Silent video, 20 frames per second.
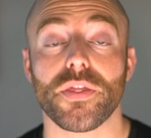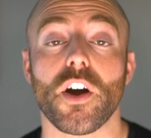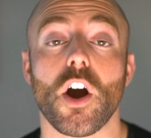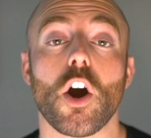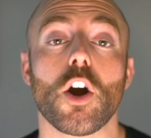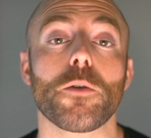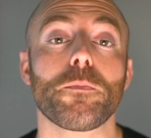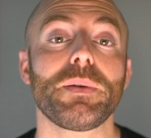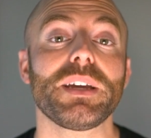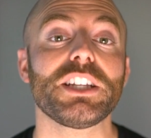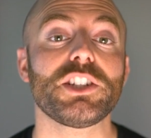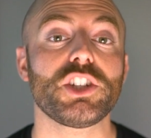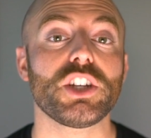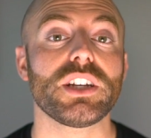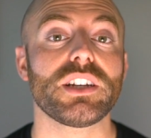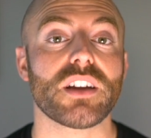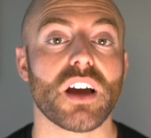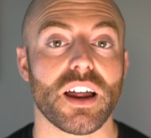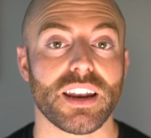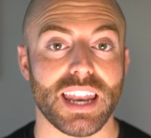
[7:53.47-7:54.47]
the
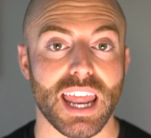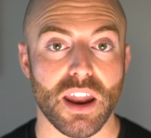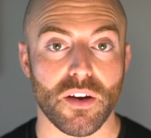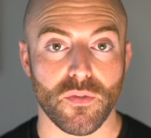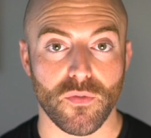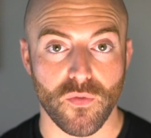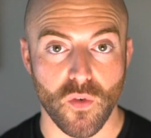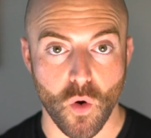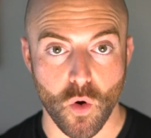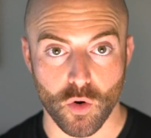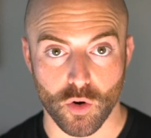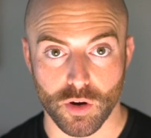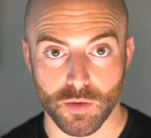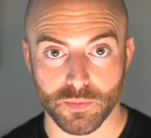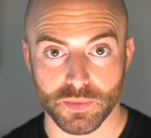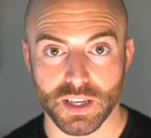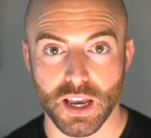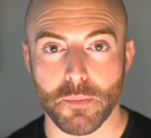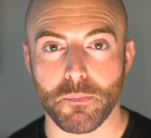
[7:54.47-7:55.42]
RPG.net forums,